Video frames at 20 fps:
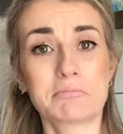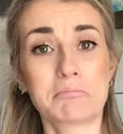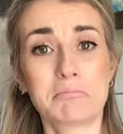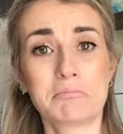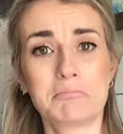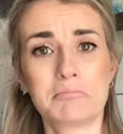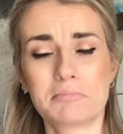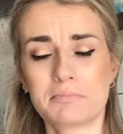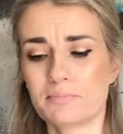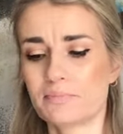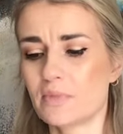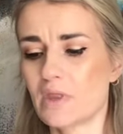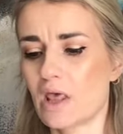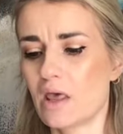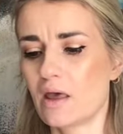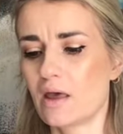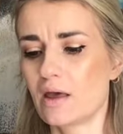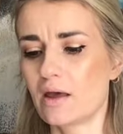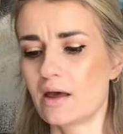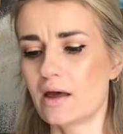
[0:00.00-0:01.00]
Hmm.
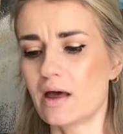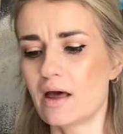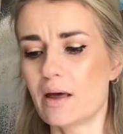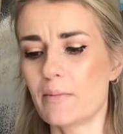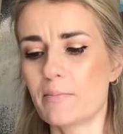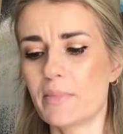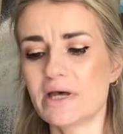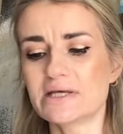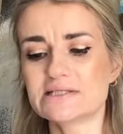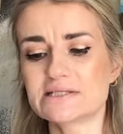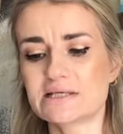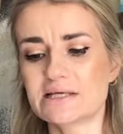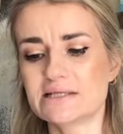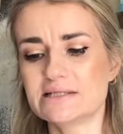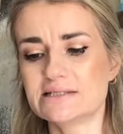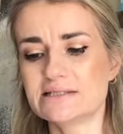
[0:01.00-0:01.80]
Uh, musk and